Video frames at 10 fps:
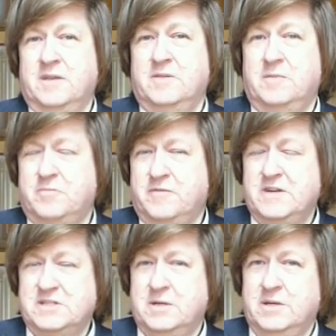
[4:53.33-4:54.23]
think
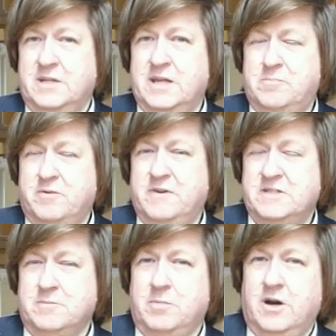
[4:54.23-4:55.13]
the late
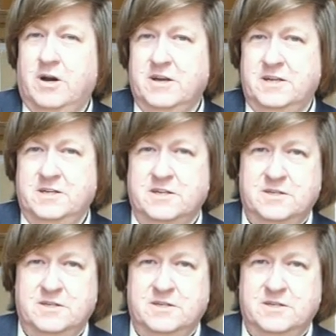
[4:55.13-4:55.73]
Professor Barclay